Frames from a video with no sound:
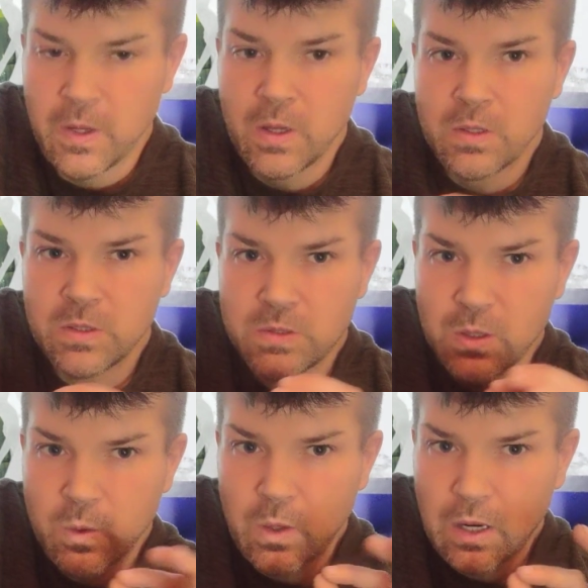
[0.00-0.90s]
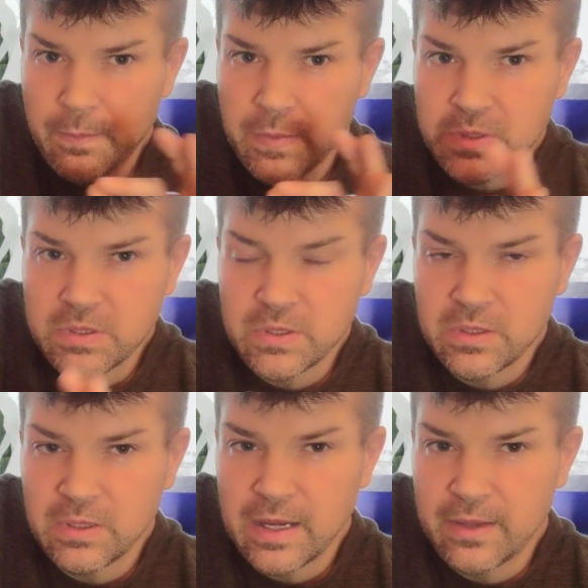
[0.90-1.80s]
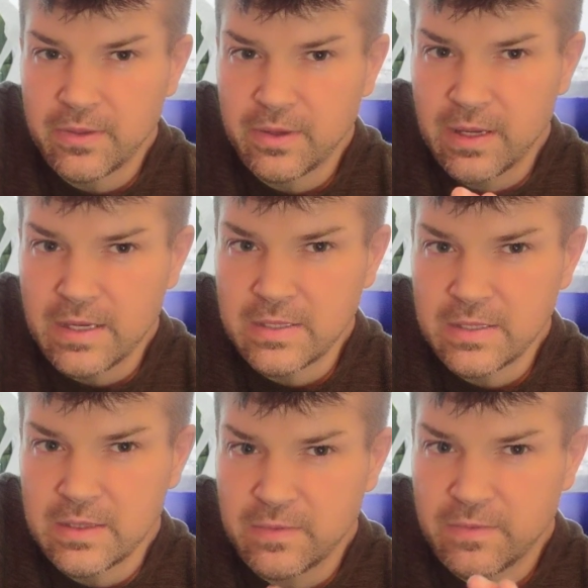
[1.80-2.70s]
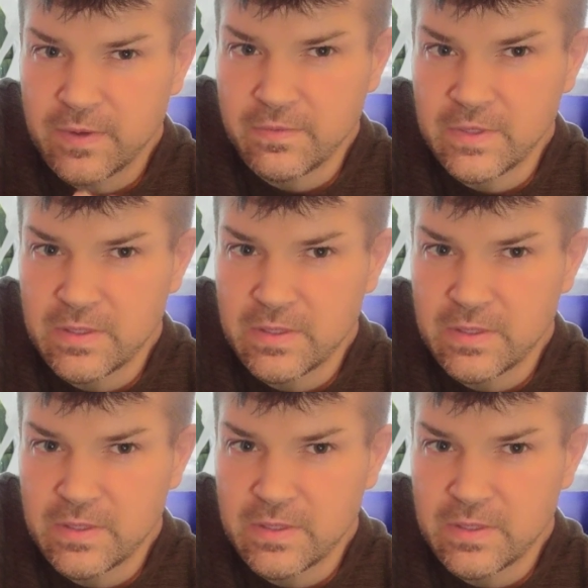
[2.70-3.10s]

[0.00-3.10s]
So up until like the 1950s,